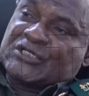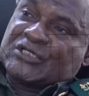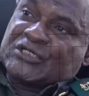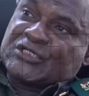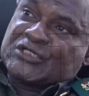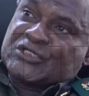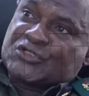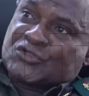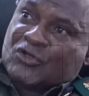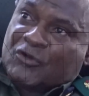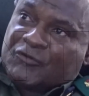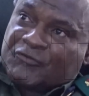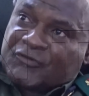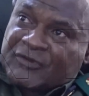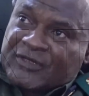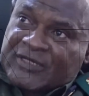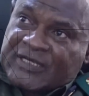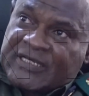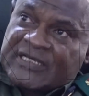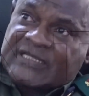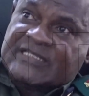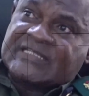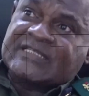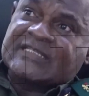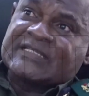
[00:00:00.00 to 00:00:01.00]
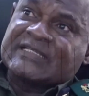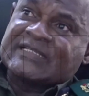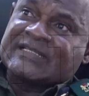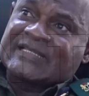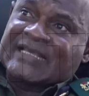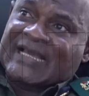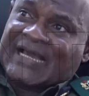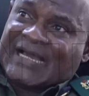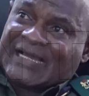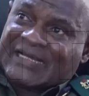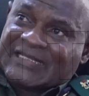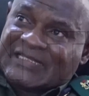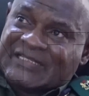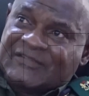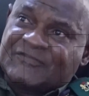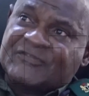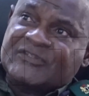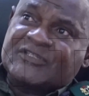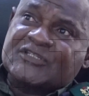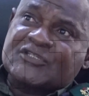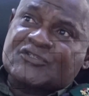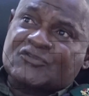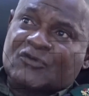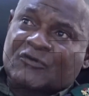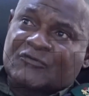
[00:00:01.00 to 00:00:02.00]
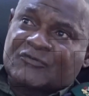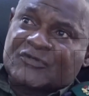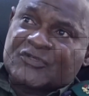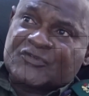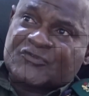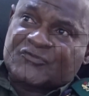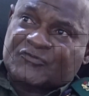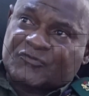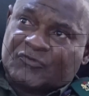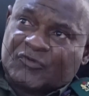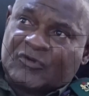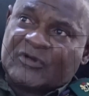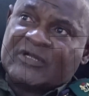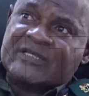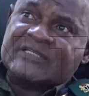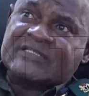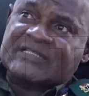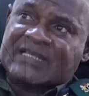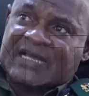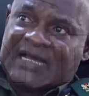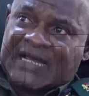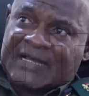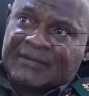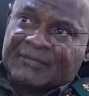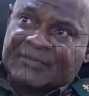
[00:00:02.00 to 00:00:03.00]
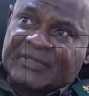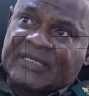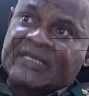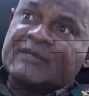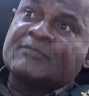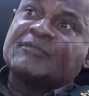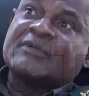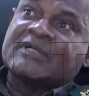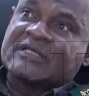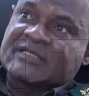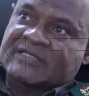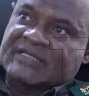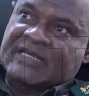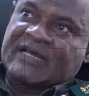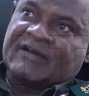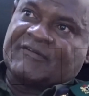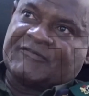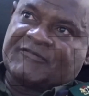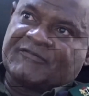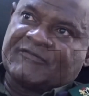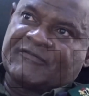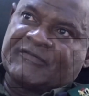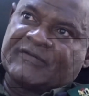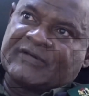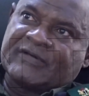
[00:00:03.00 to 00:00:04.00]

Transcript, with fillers: rejuvenate the activities of this forest and game reserve,